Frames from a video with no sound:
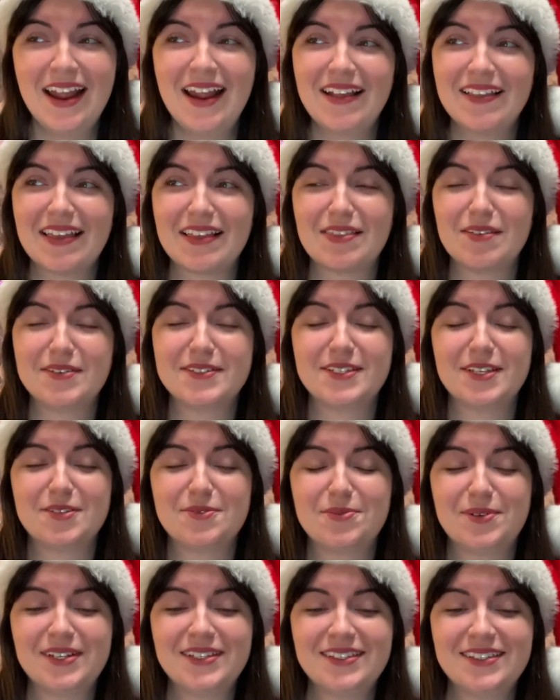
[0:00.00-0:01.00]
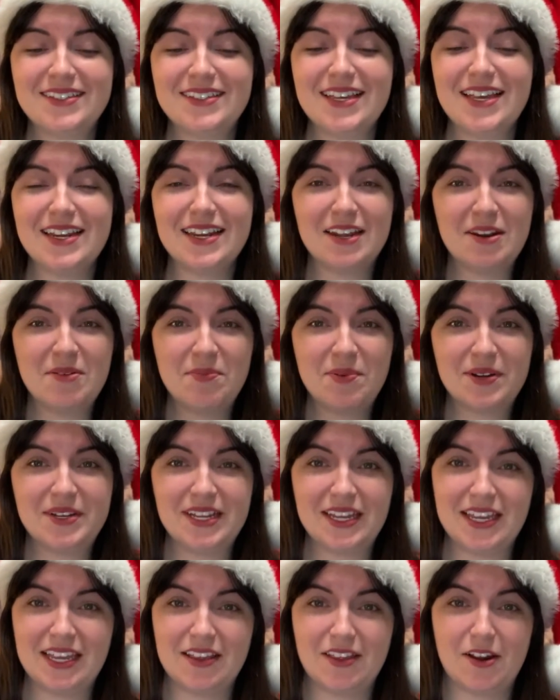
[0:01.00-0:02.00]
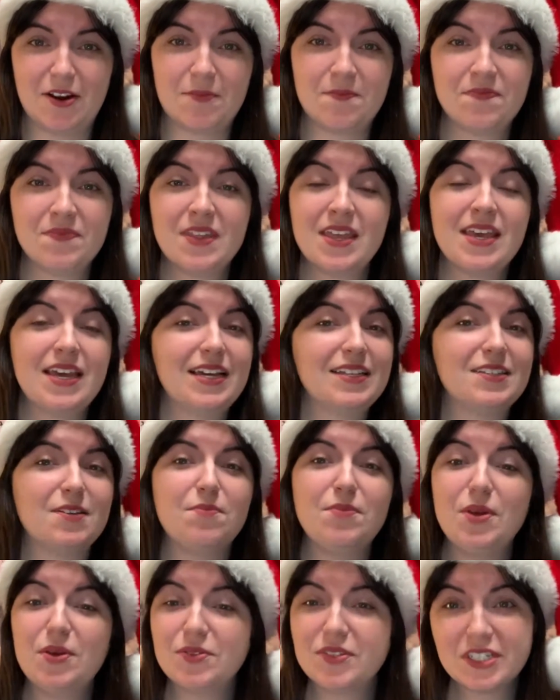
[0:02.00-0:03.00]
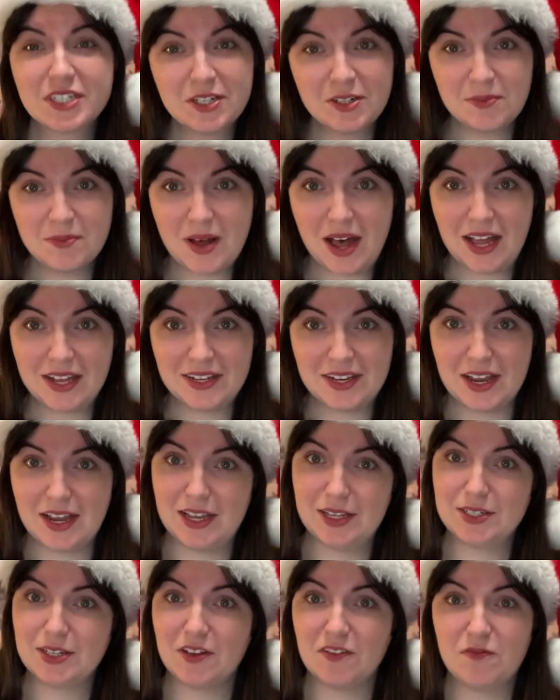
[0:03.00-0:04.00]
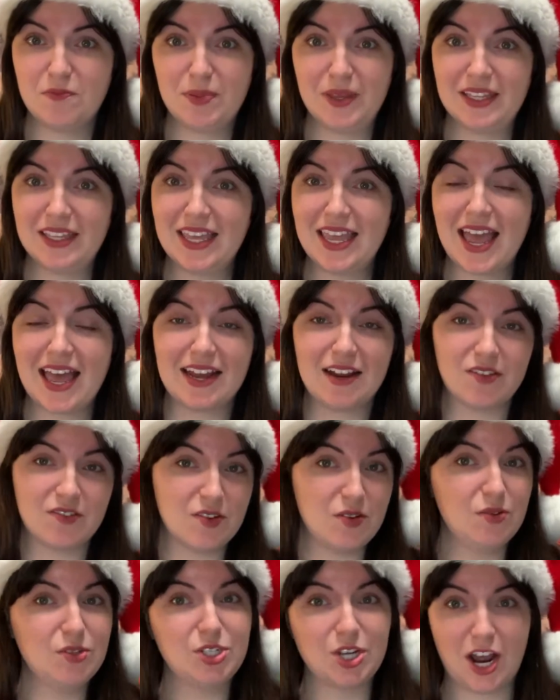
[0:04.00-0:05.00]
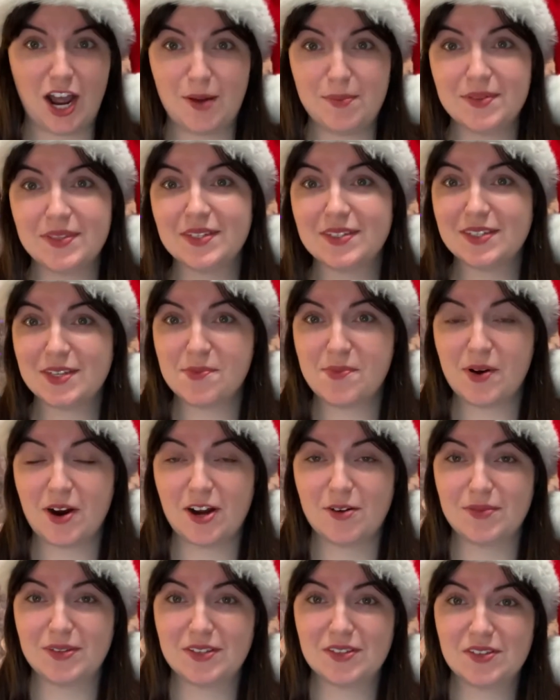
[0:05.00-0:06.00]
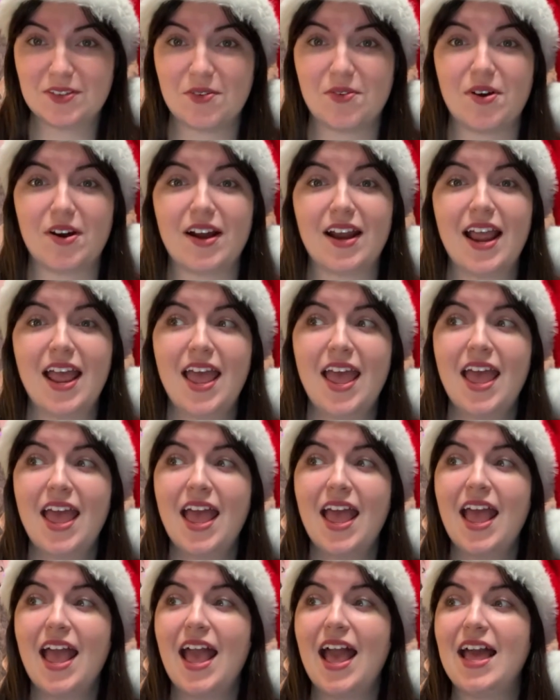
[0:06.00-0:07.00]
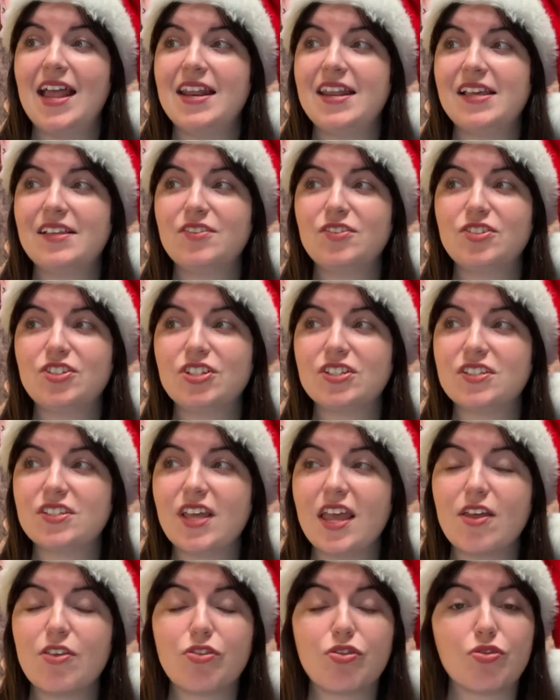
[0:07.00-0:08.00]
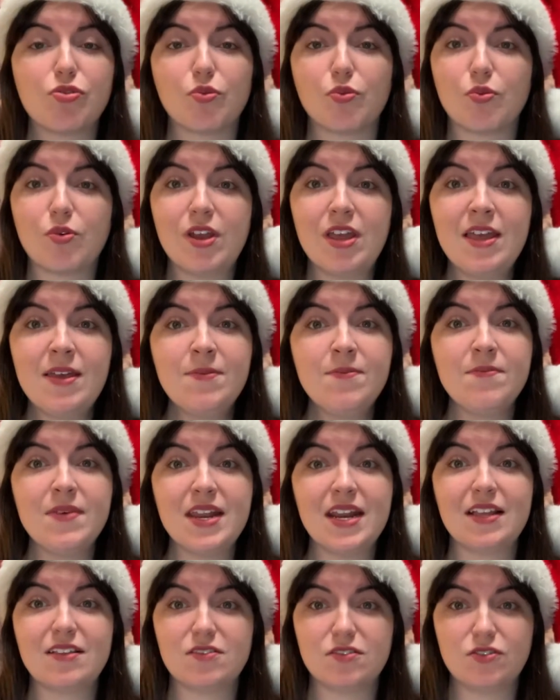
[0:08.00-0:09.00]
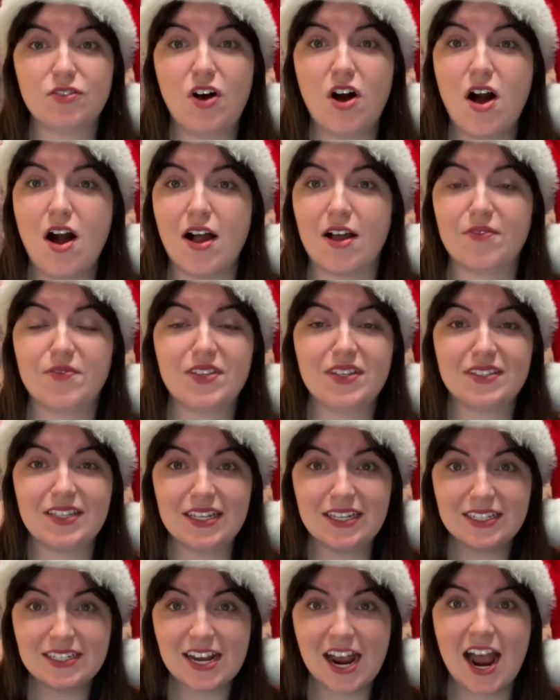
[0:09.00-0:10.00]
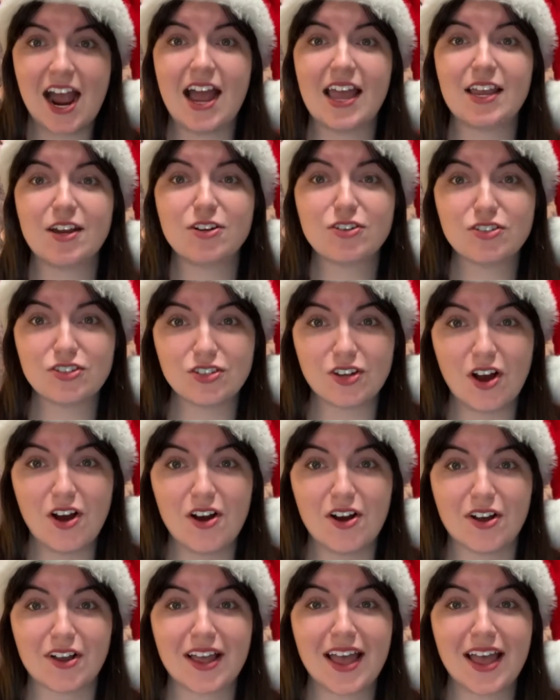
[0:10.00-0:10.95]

Like, there's this one scene in particular. It's a musical montage of Billy at his new job at this department store, and it's just like 3 minutes long of this entire song.